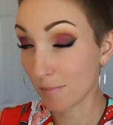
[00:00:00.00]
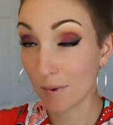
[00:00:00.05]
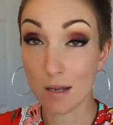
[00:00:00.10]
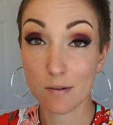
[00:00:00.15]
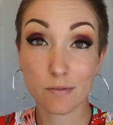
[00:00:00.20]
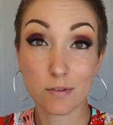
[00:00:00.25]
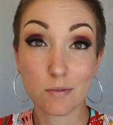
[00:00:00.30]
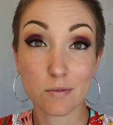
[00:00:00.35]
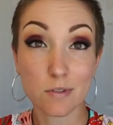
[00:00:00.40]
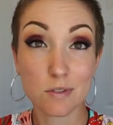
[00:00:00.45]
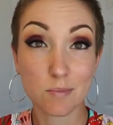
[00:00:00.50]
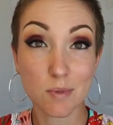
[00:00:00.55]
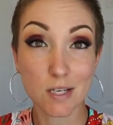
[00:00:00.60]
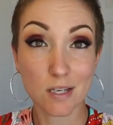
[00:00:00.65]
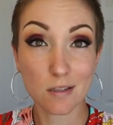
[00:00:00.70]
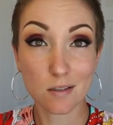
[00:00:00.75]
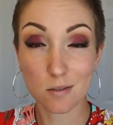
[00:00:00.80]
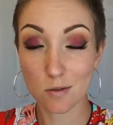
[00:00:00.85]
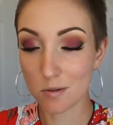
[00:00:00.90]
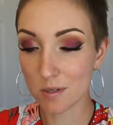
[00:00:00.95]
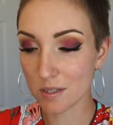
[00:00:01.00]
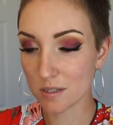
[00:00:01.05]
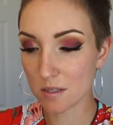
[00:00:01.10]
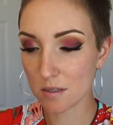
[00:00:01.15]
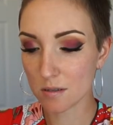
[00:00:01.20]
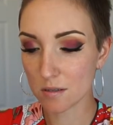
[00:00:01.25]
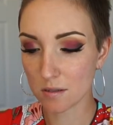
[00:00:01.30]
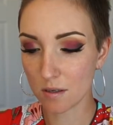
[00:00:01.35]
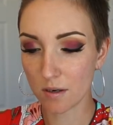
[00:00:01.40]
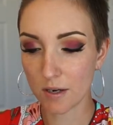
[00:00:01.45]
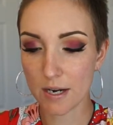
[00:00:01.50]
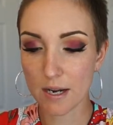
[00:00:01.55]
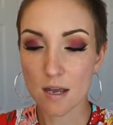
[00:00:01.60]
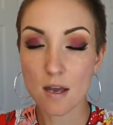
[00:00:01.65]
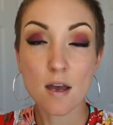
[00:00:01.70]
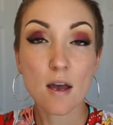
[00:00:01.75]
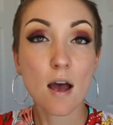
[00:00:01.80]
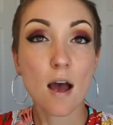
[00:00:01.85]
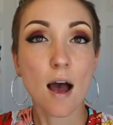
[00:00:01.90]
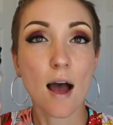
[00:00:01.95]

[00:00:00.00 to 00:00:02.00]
My phone is making noises, sorry.